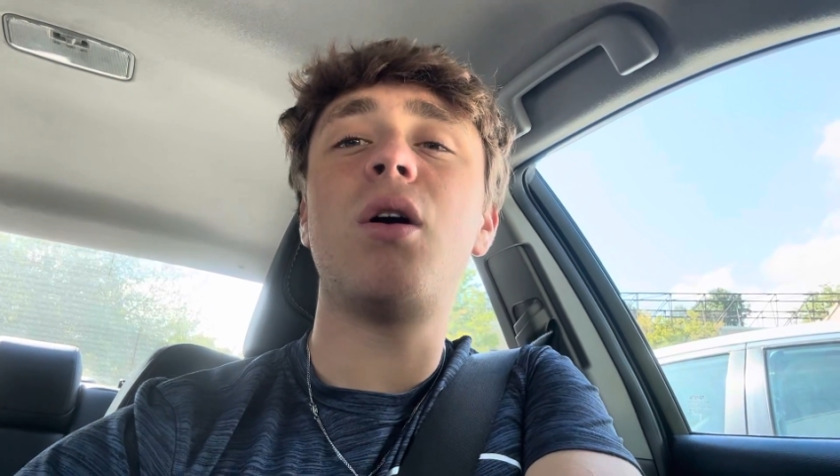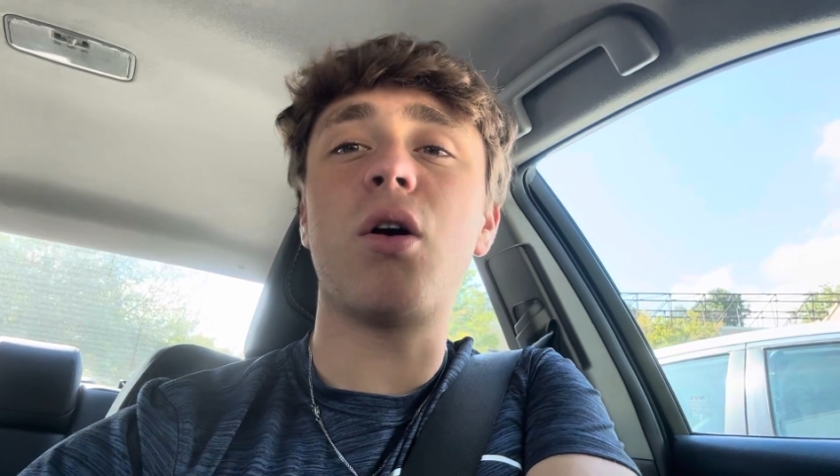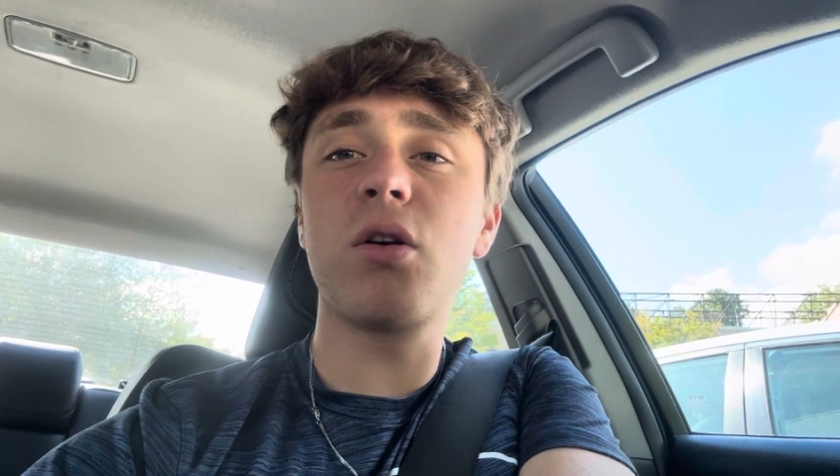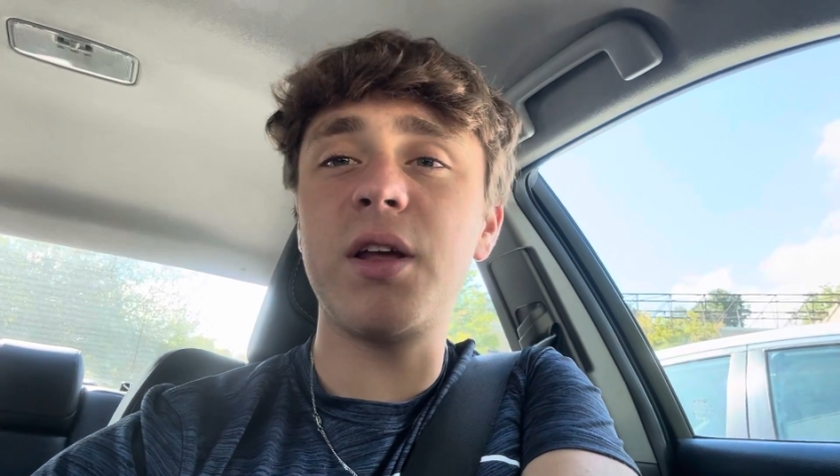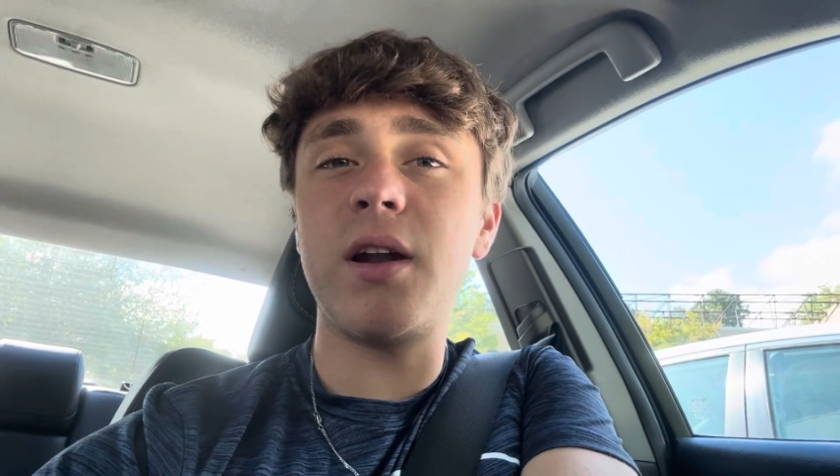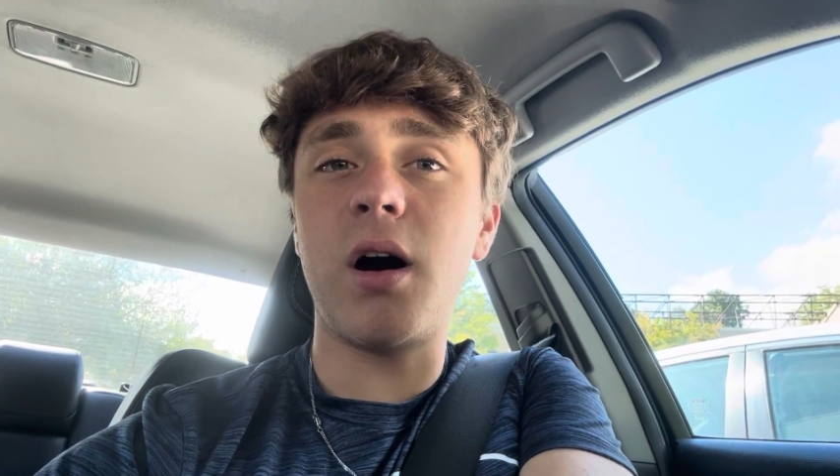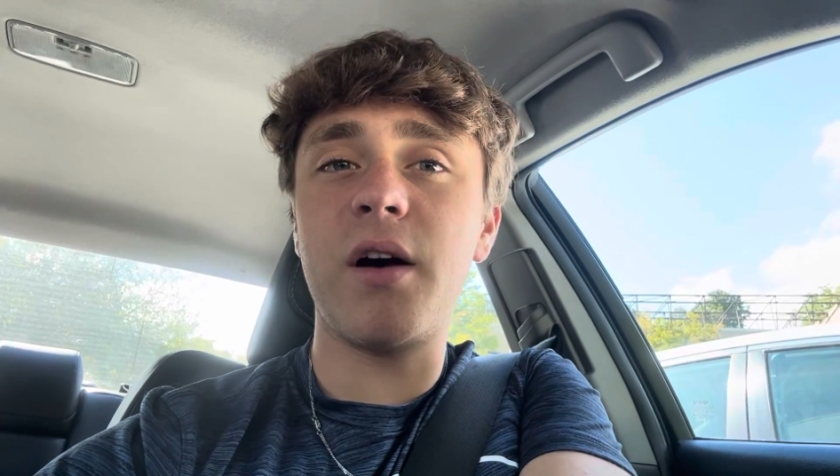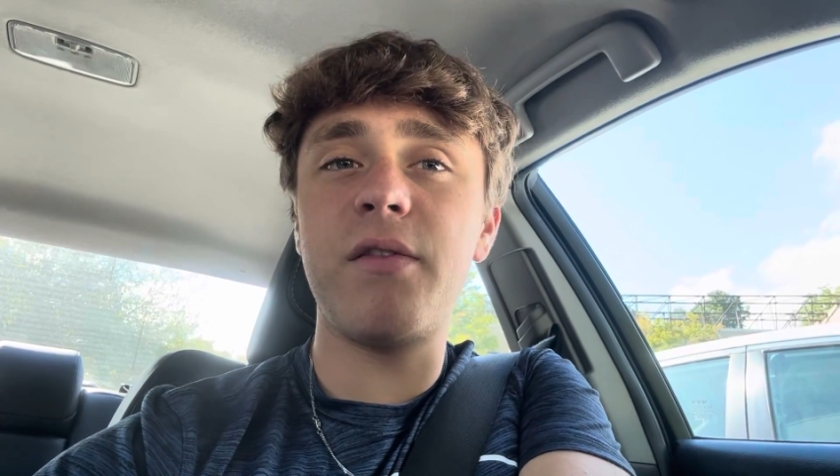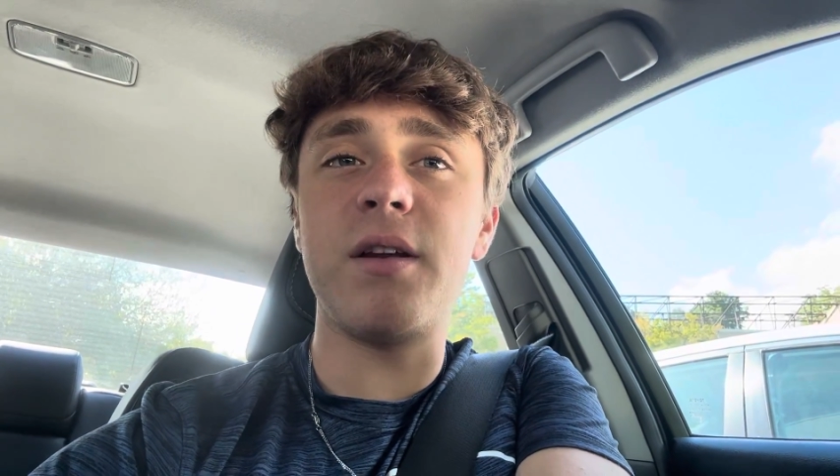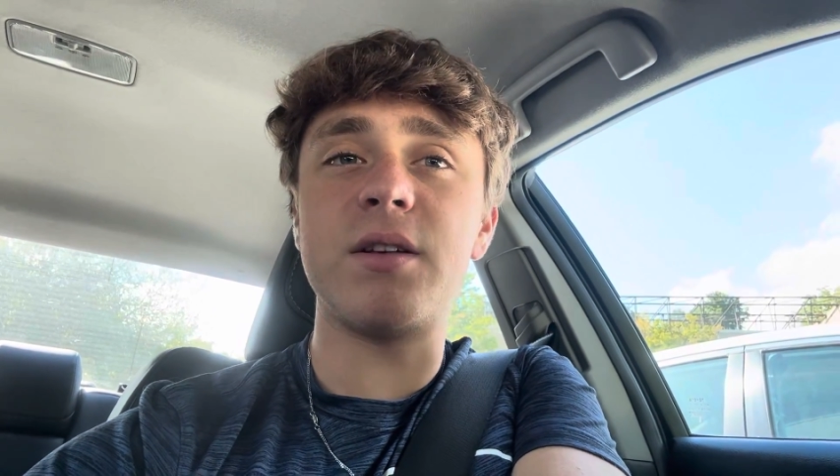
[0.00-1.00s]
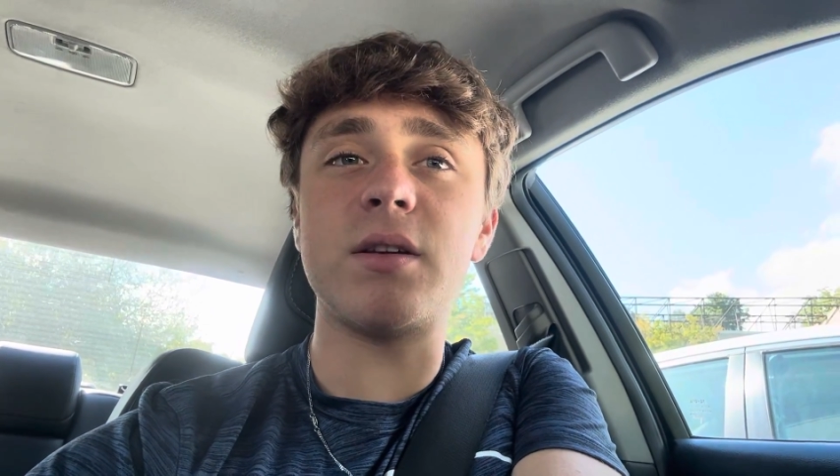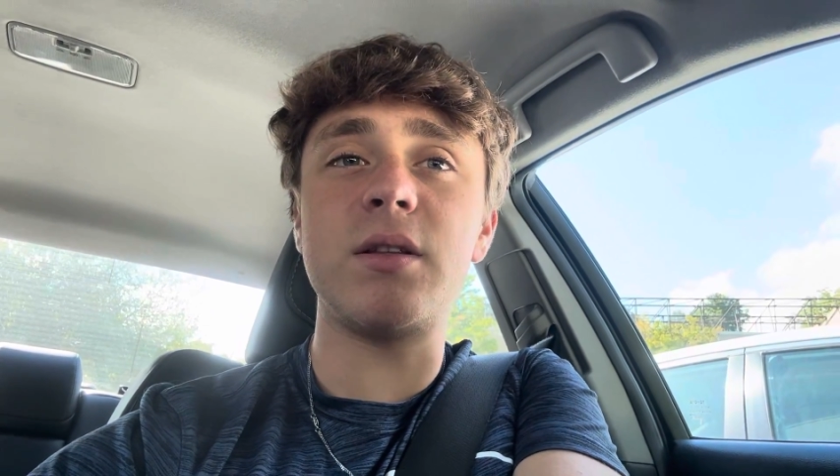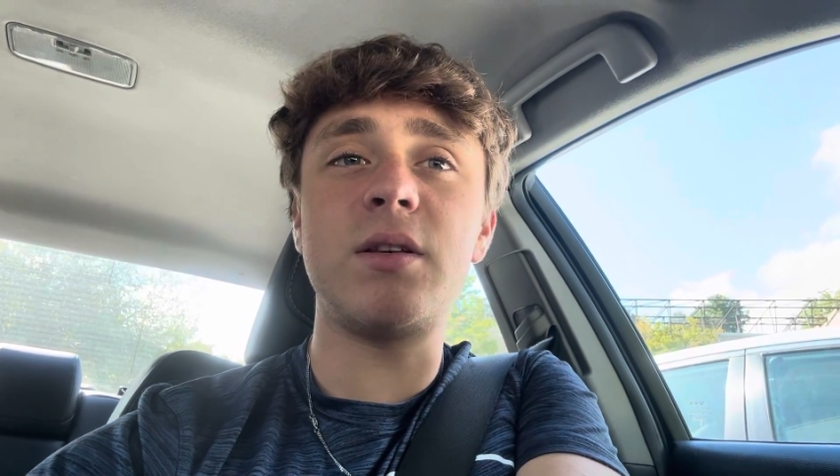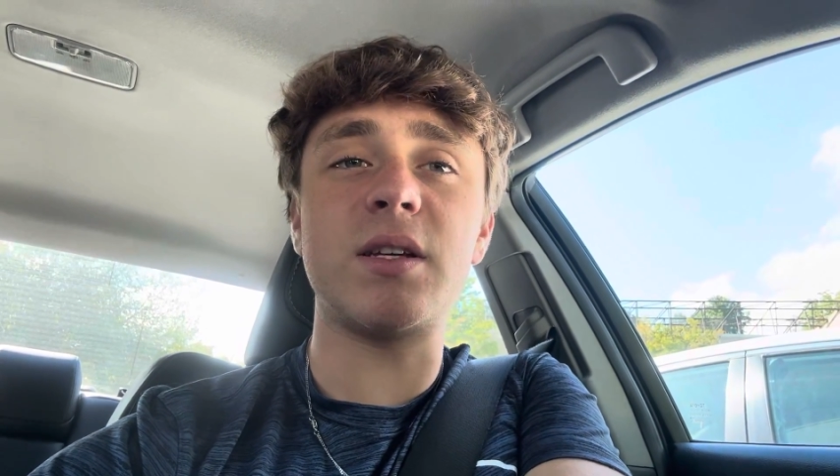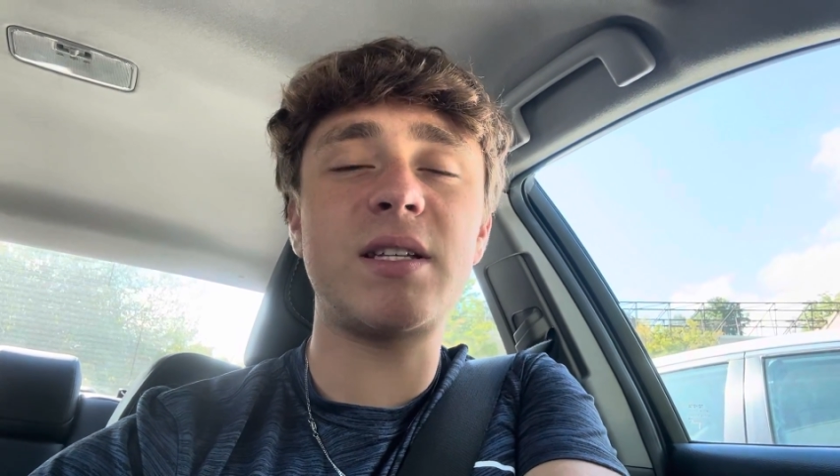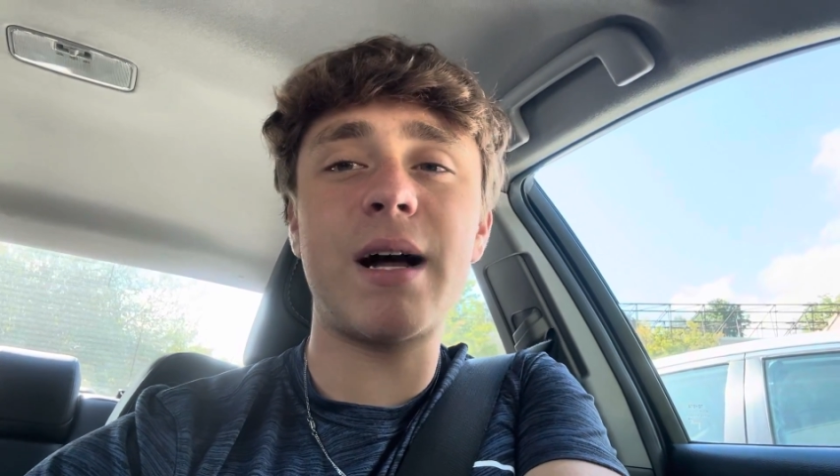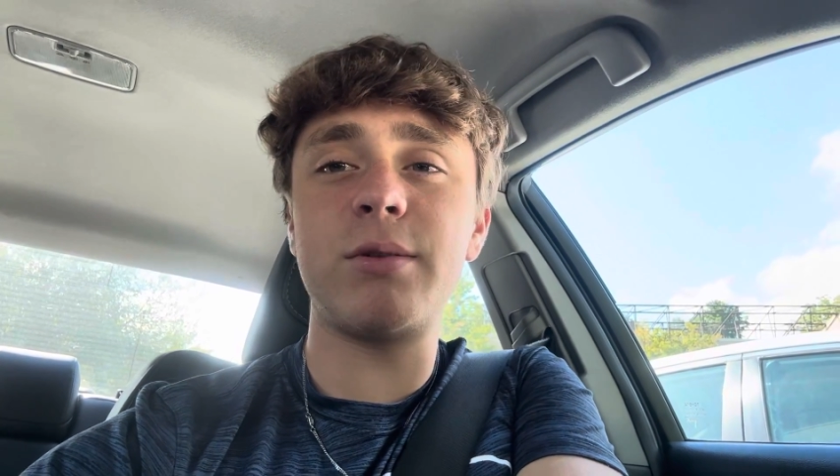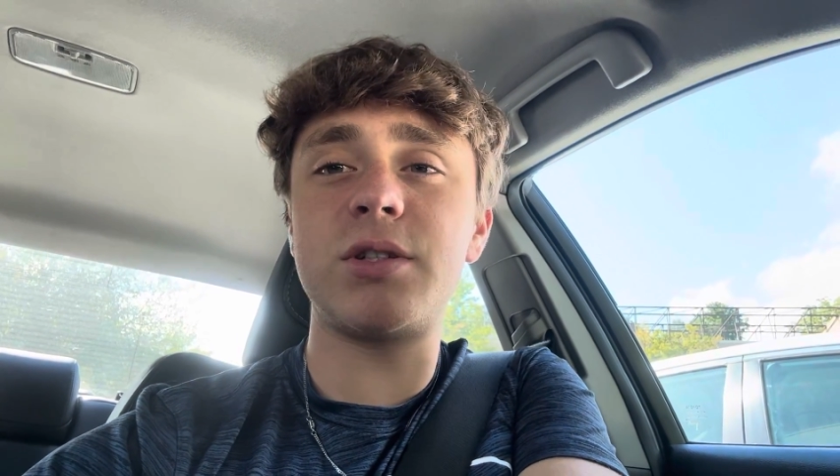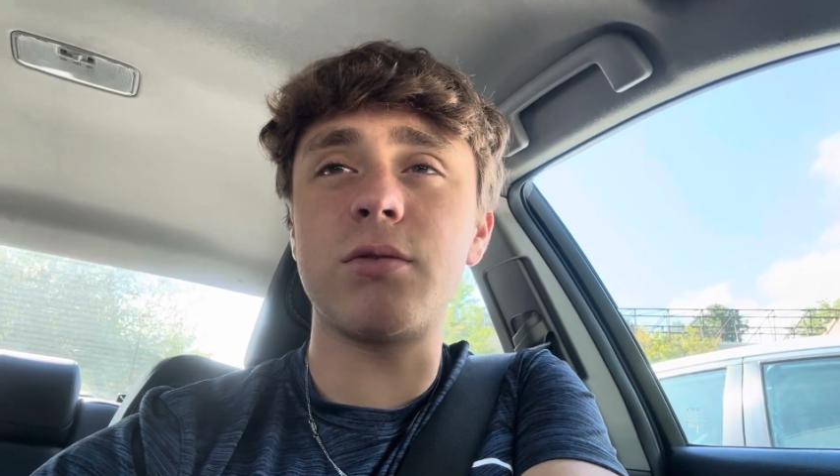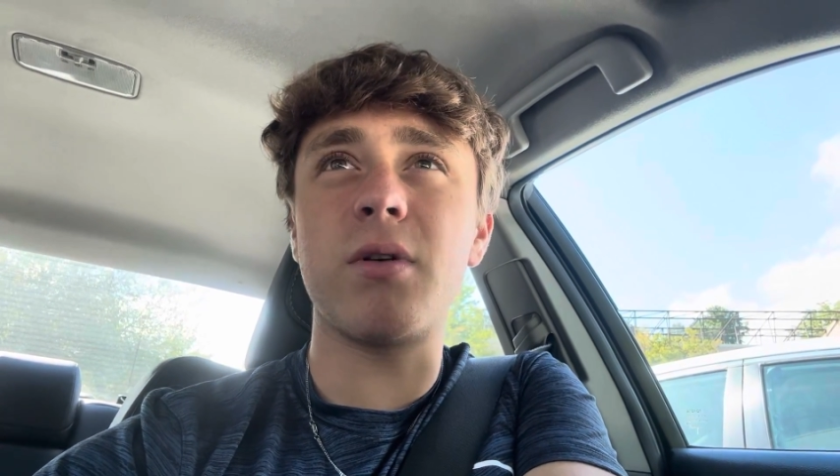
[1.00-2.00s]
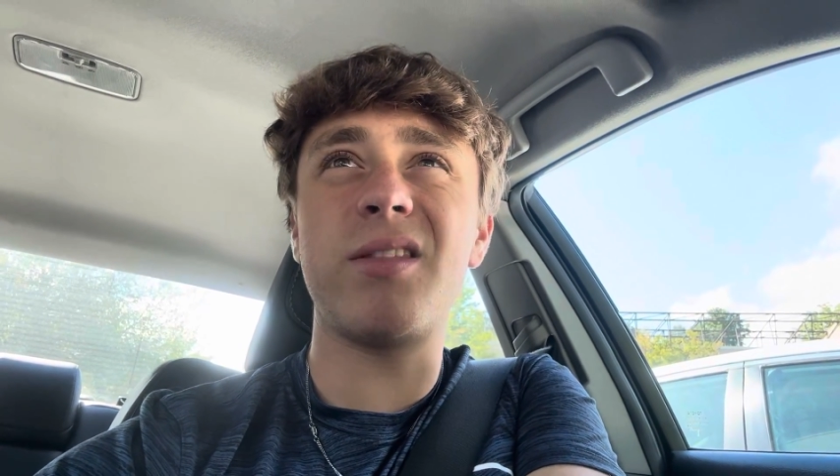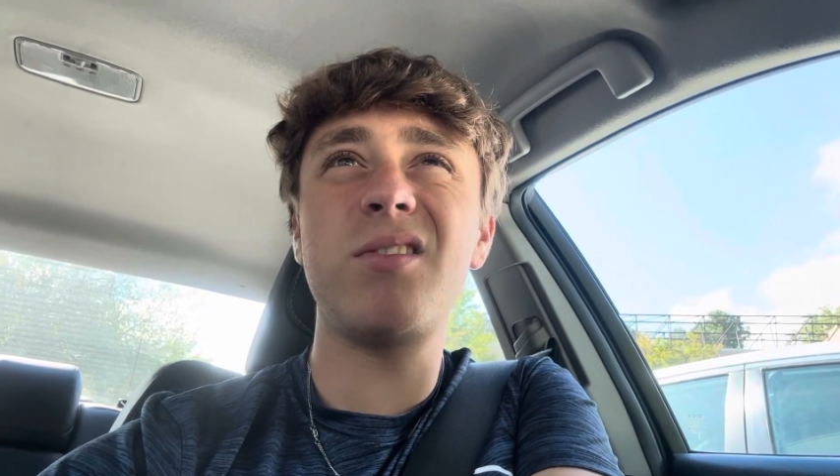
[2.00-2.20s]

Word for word: early and often to, to establish the run.